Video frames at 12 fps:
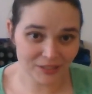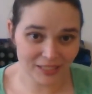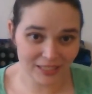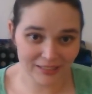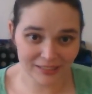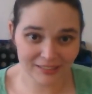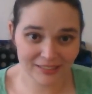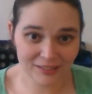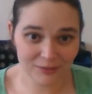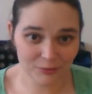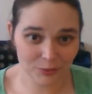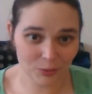seeing Lindsay
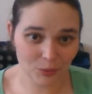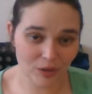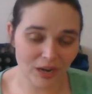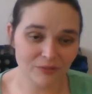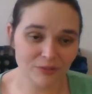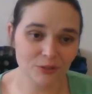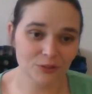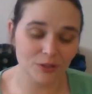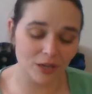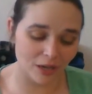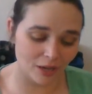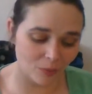the Frugal Crafter's
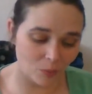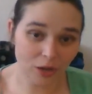uh,